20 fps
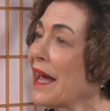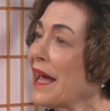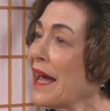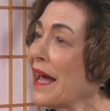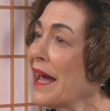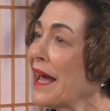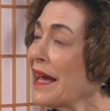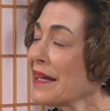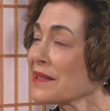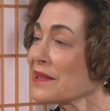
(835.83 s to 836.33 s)

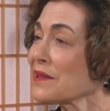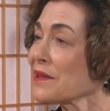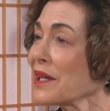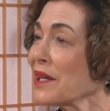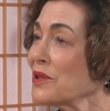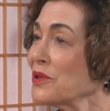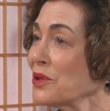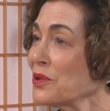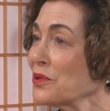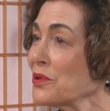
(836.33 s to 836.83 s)
has
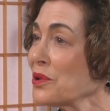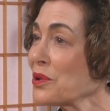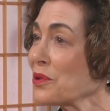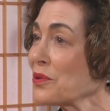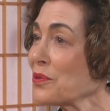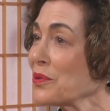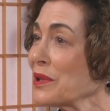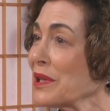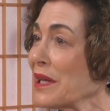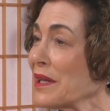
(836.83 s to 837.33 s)
led you to
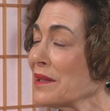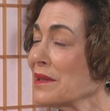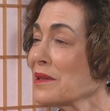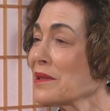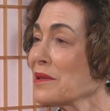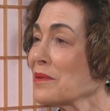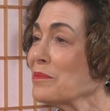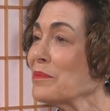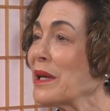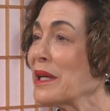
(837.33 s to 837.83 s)

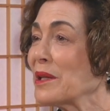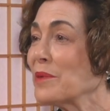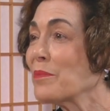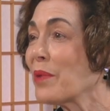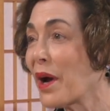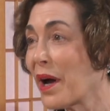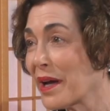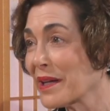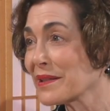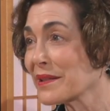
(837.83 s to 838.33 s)
create many
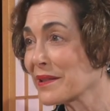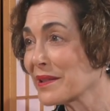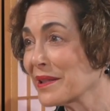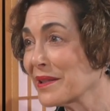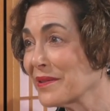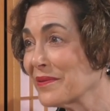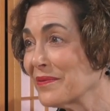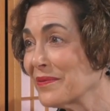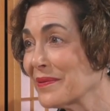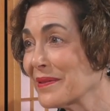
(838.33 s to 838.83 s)

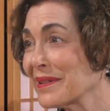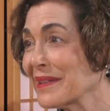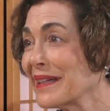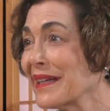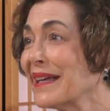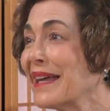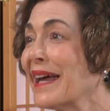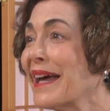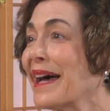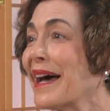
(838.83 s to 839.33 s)
positive.
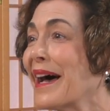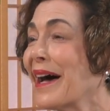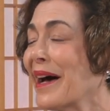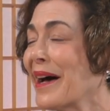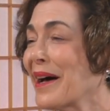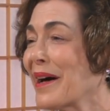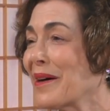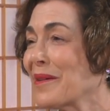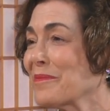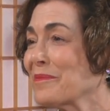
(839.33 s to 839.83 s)

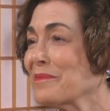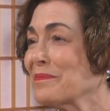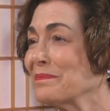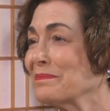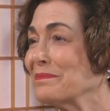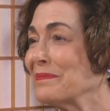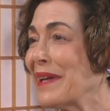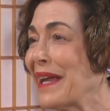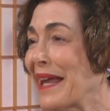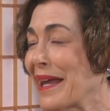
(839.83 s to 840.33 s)

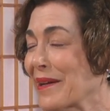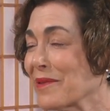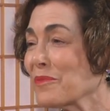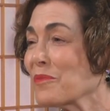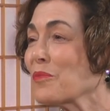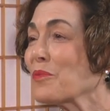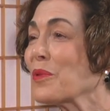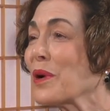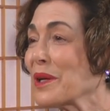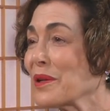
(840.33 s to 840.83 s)

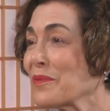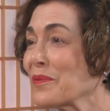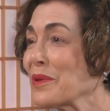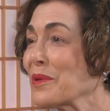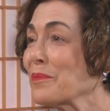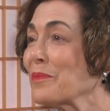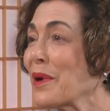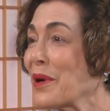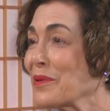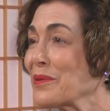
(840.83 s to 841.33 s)
And one of
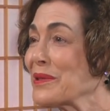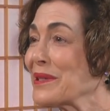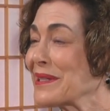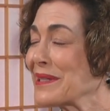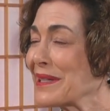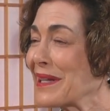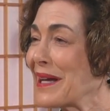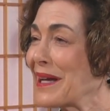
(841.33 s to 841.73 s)
the most